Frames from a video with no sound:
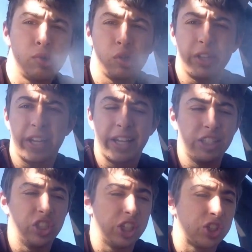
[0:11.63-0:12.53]
that I
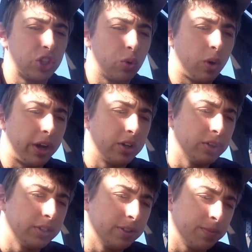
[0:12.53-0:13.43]
just acquired.
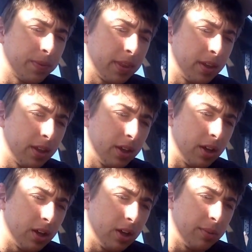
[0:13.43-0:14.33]

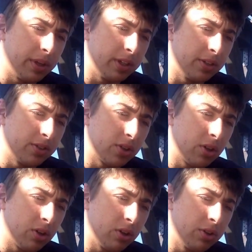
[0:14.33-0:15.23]
Um, it is
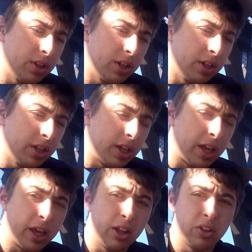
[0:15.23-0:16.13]
called the
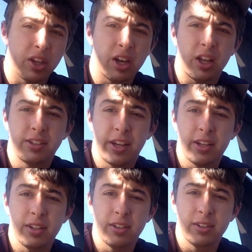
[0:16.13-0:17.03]
El Gigante,
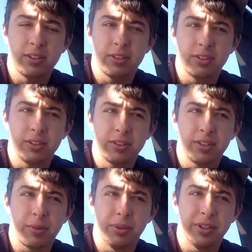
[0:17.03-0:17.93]

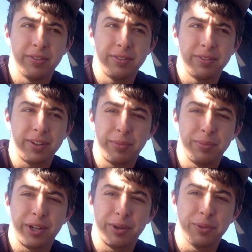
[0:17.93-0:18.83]
I believe. I'm
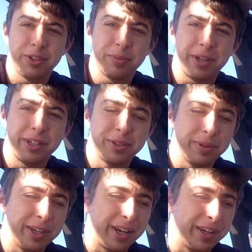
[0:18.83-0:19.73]
terrible at Spanish, but
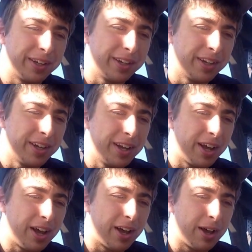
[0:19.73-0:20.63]
yeah.
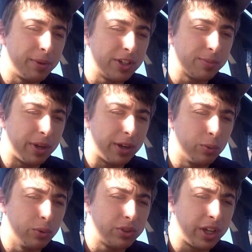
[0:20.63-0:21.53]
Um, and it's by
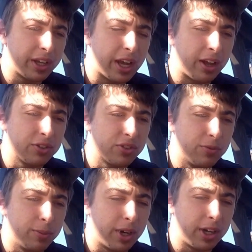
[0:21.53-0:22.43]
Wu-Tang House of
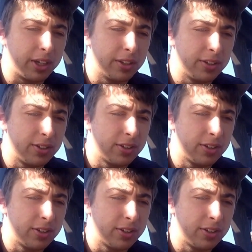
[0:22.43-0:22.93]
Mods.